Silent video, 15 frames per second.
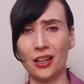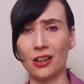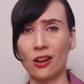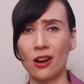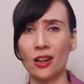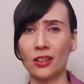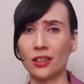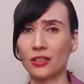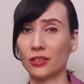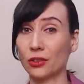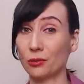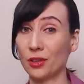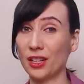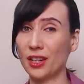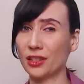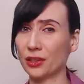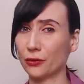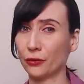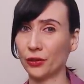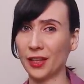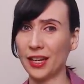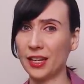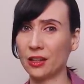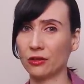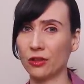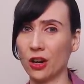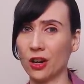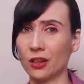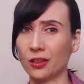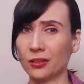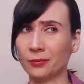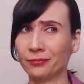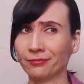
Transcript: got the Swedish flag wrong.